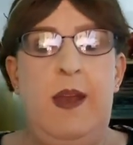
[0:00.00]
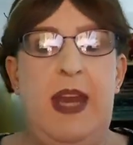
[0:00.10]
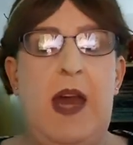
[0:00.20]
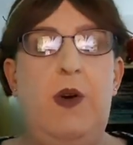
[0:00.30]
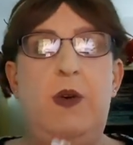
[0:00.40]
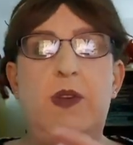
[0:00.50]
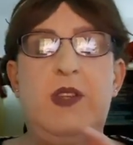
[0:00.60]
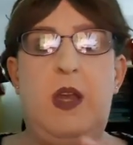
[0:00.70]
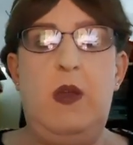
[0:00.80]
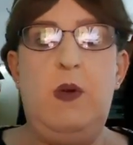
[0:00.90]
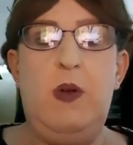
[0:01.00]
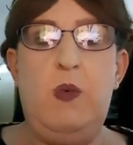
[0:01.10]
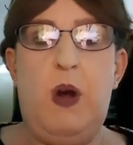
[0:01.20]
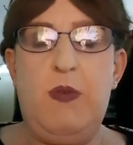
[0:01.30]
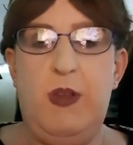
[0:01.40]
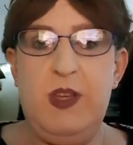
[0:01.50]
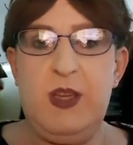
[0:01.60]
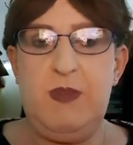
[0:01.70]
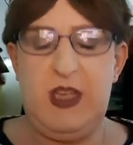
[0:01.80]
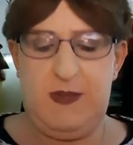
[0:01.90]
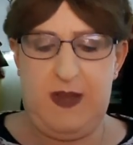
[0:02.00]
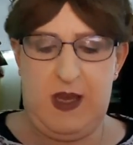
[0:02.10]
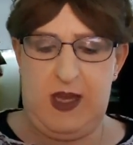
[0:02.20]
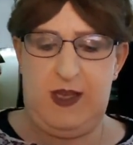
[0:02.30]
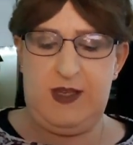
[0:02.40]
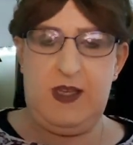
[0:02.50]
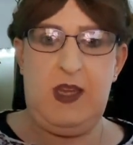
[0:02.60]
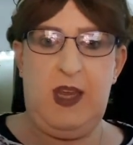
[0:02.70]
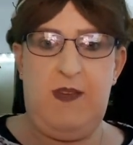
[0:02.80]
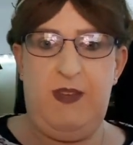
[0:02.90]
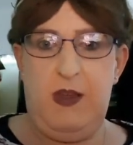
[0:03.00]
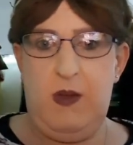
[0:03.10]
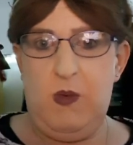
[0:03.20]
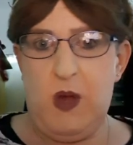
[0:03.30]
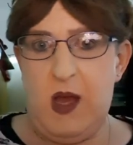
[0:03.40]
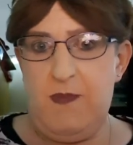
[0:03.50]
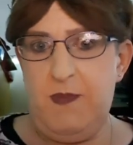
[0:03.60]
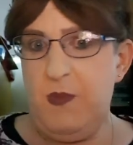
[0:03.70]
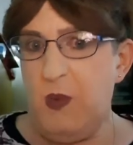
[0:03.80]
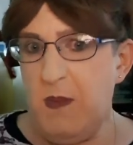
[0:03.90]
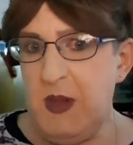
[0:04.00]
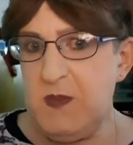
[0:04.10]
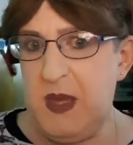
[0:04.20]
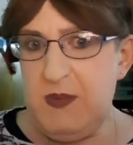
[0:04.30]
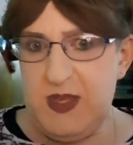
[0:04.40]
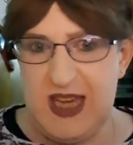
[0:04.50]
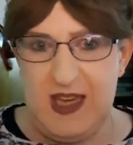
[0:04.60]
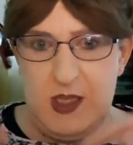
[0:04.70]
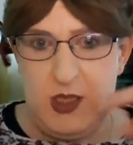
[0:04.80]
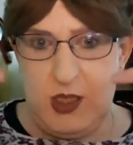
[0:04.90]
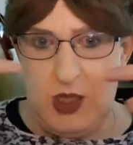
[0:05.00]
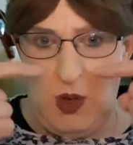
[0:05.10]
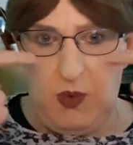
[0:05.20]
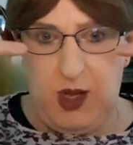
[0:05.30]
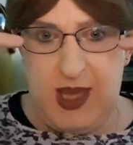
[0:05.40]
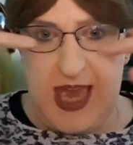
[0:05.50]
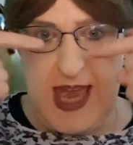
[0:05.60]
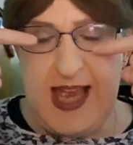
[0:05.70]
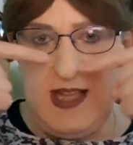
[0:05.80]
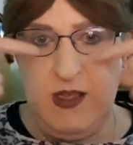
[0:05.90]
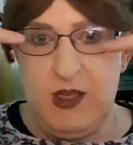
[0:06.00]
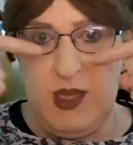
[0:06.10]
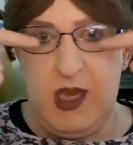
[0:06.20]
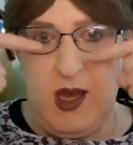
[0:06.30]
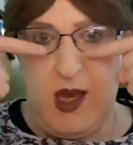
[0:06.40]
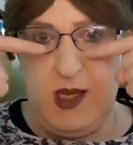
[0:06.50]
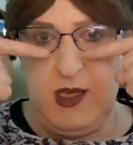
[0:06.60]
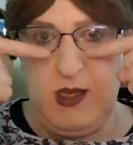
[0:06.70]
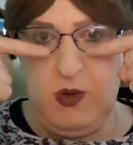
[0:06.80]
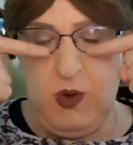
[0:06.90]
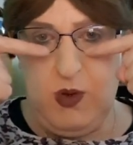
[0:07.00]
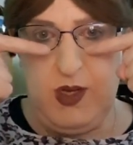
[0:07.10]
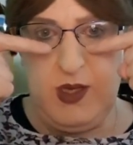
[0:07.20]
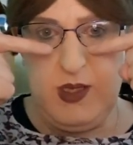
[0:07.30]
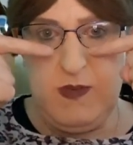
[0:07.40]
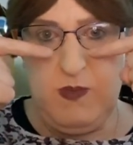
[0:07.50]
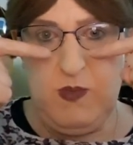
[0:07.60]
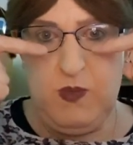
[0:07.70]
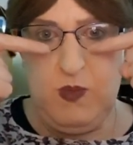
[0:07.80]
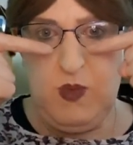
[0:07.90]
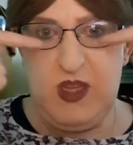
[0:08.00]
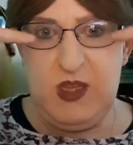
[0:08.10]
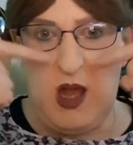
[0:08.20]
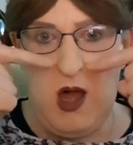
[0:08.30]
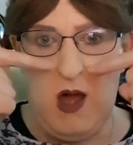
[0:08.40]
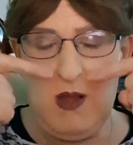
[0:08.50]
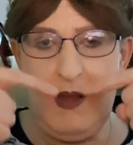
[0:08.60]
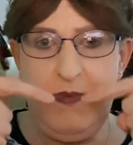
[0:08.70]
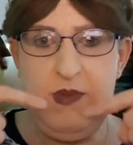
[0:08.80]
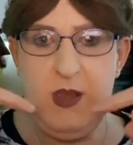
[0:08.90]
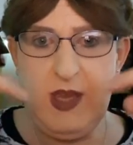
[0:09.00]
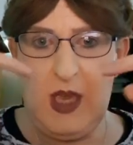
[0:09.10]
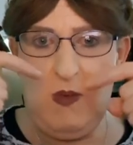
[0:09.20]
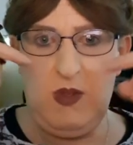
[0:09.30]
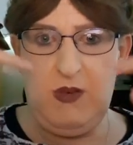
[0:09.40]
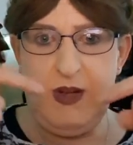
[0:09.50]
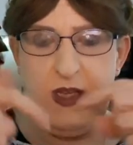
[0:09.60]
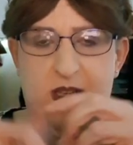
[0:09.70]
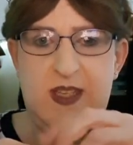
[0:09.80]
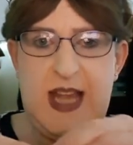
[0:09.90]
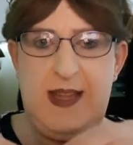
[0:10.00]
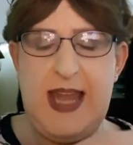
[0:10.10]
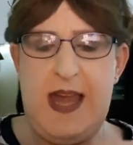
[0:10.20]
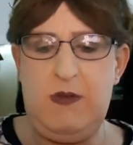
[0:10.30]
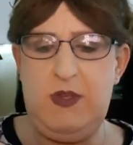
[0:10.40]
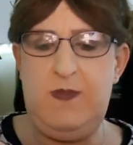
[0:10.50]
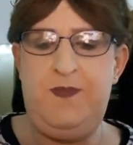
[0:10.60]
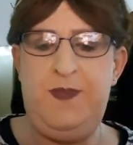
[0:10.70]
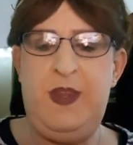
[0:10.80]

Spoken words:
Now, also, while we're on the subject of eyes, if you, what most people say is don't get into the eye corners with dark. Okay, you want your eyes to stand out.